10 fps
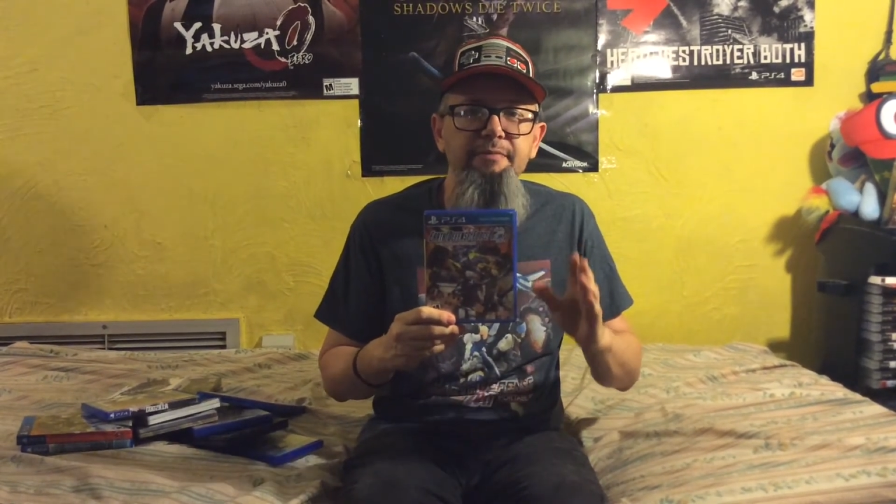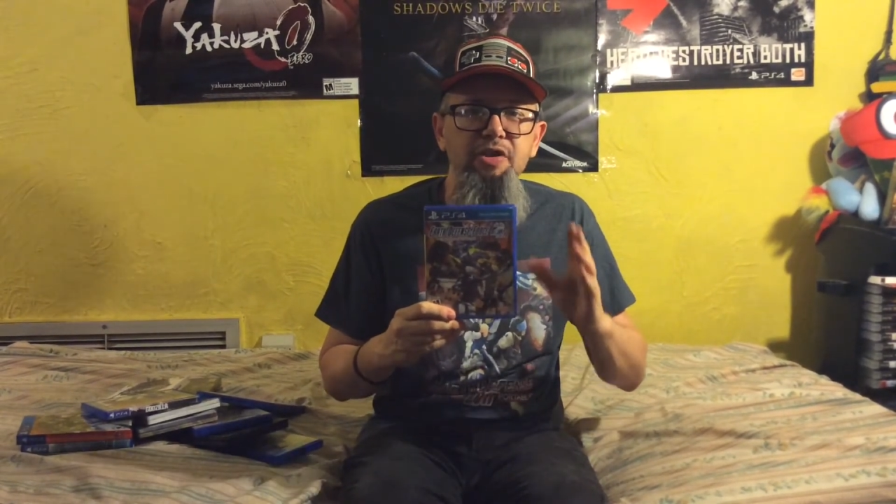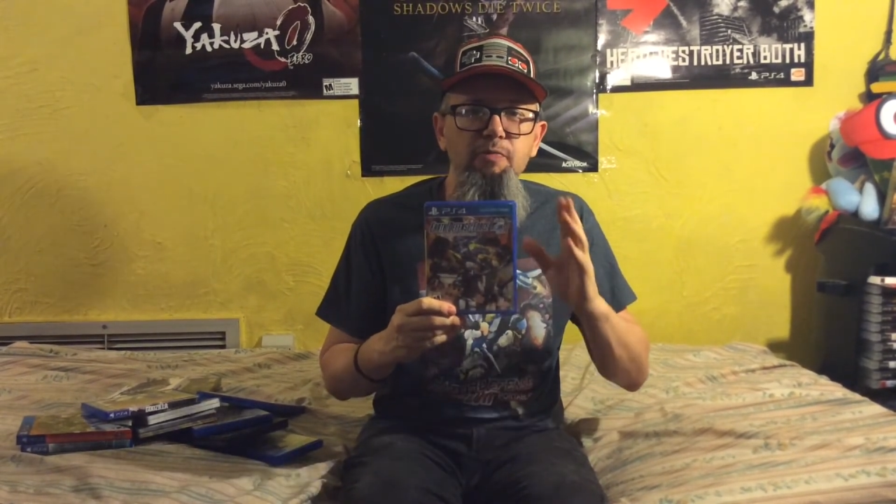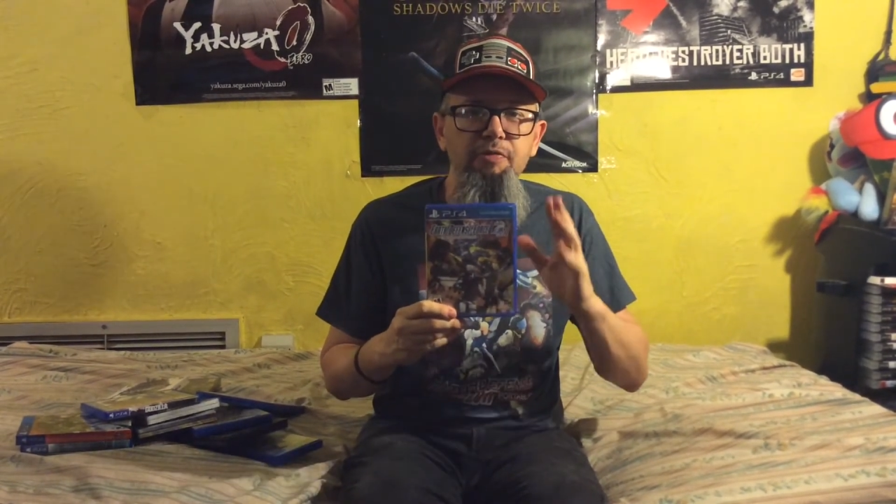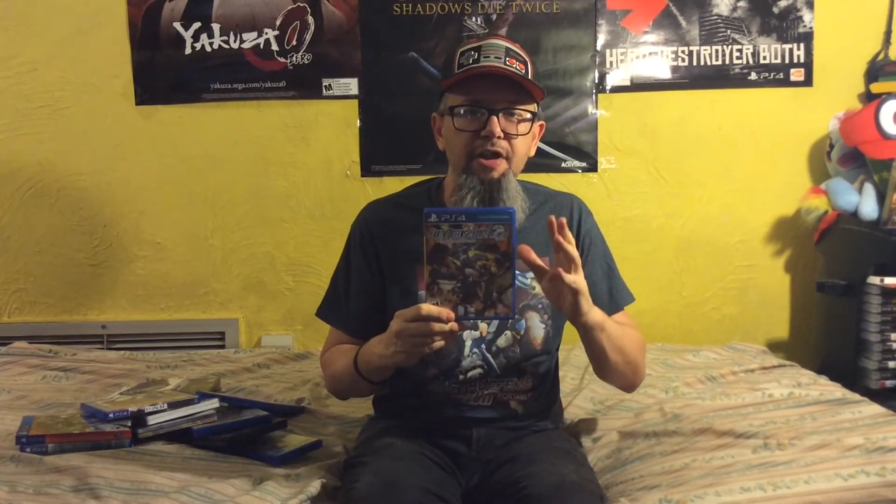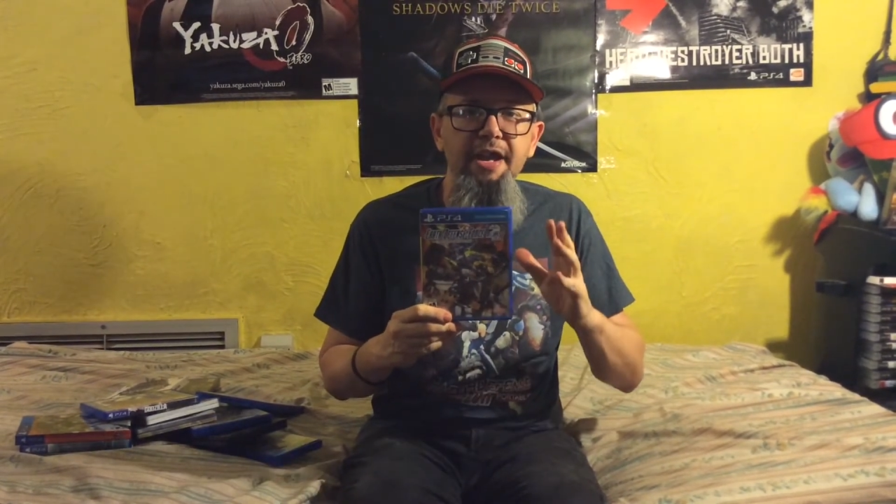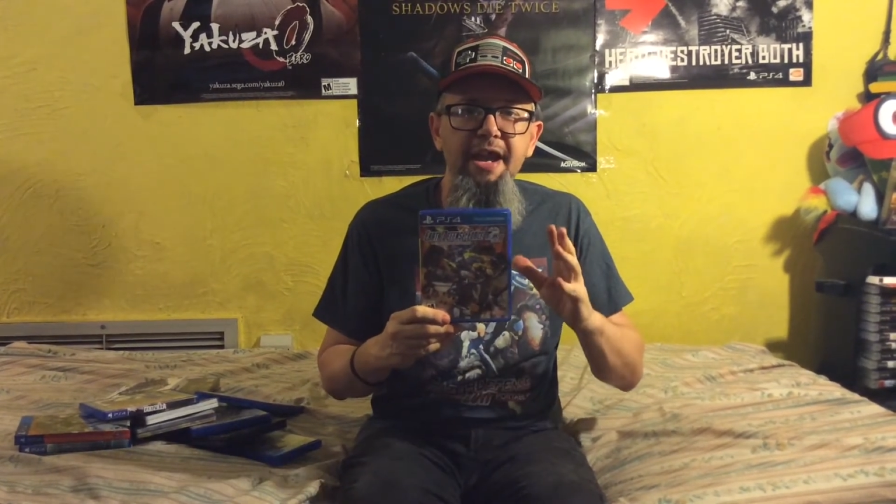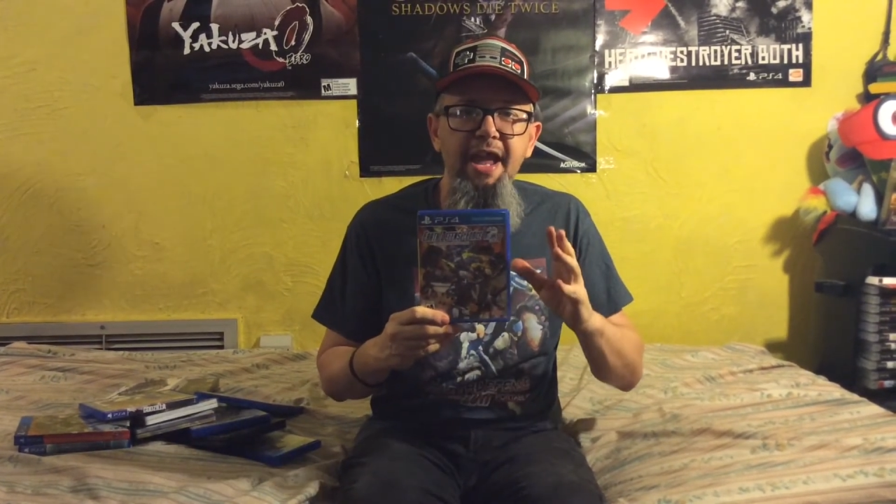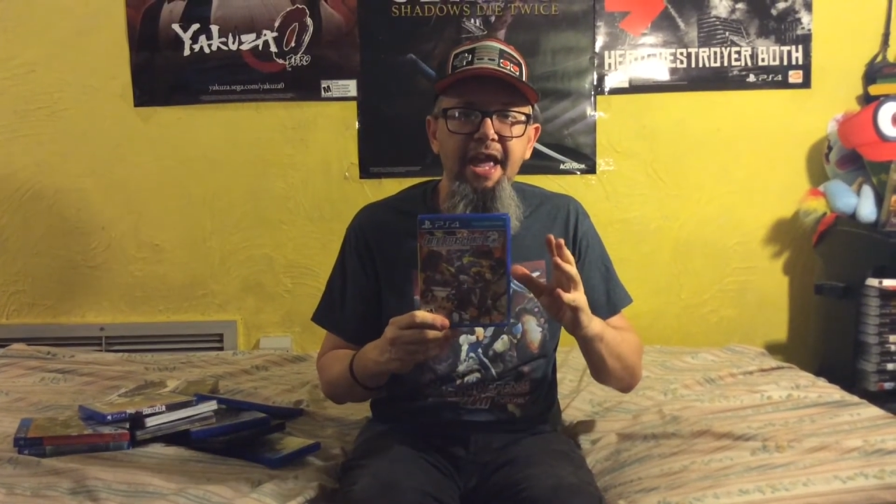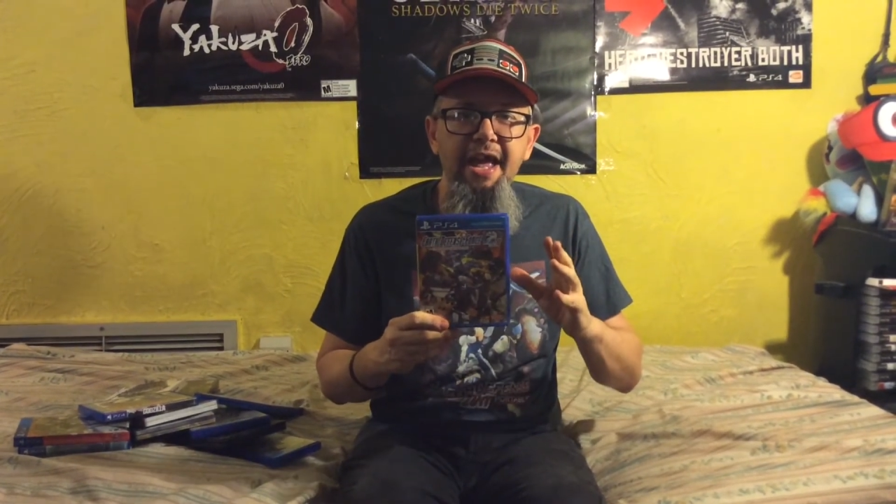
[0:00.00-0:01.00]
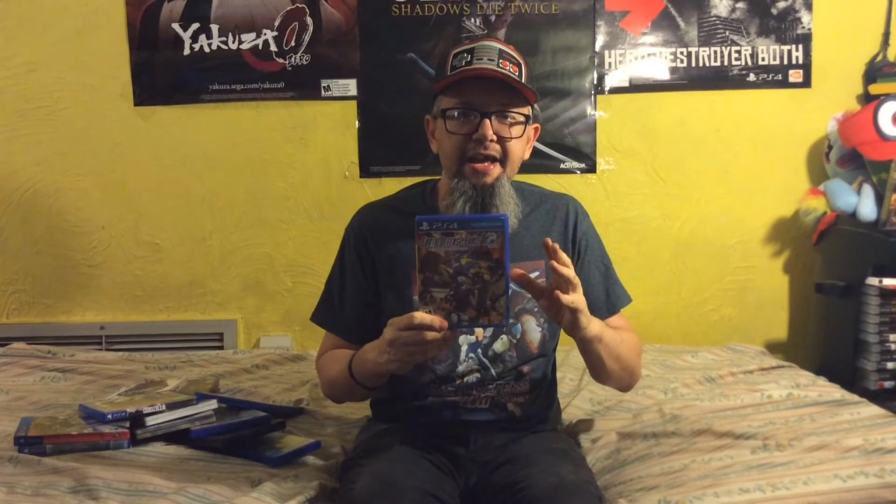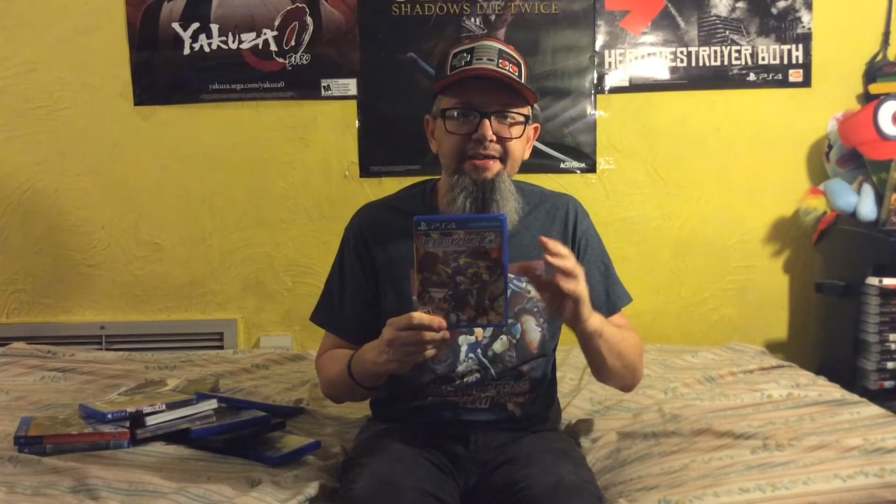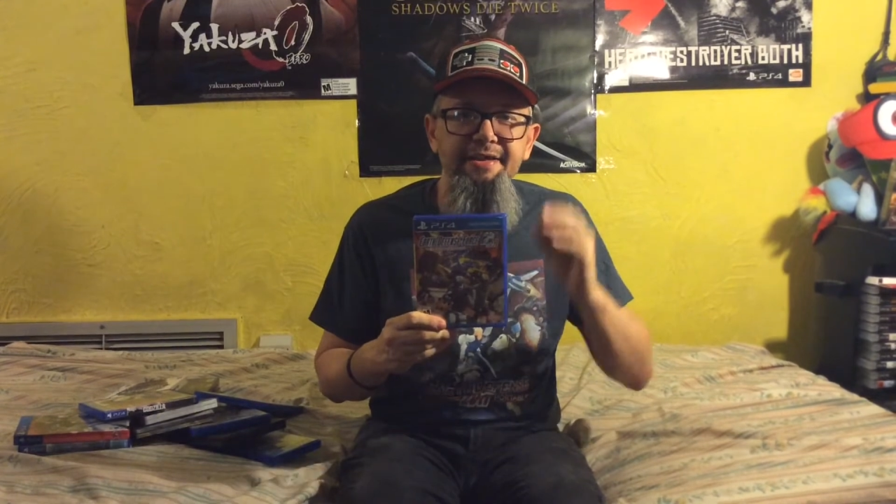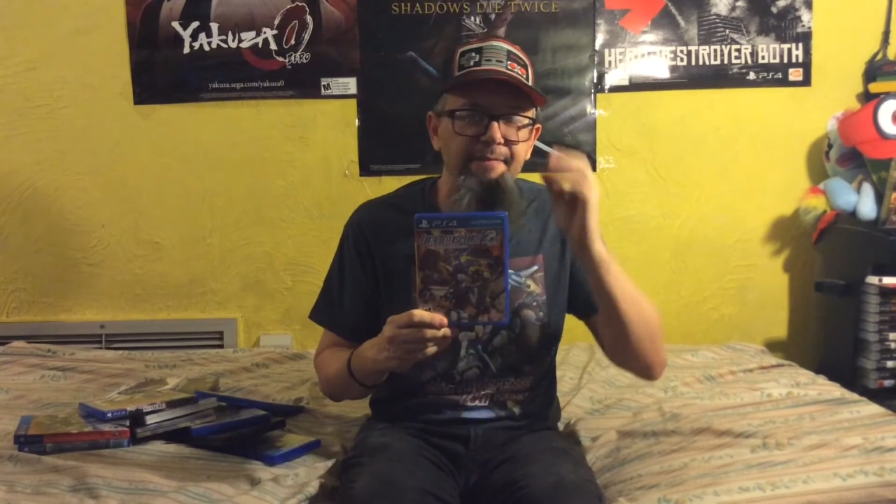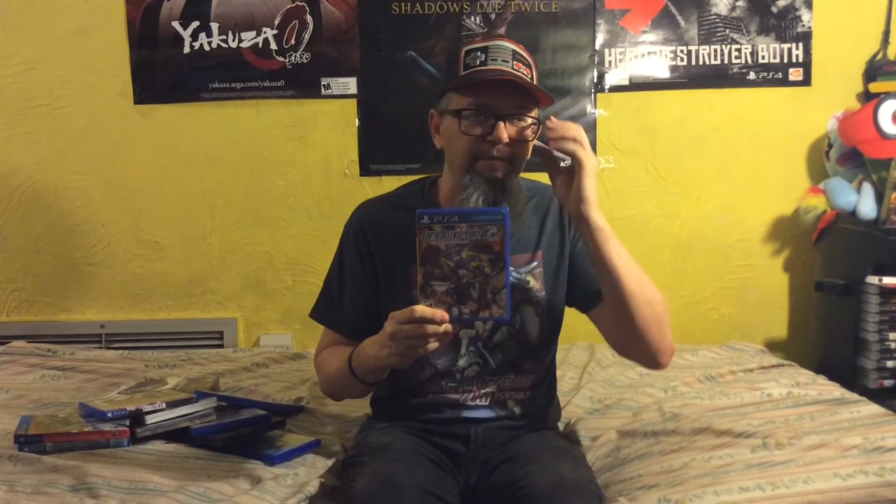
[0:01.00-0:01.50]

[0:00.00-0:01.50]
You play as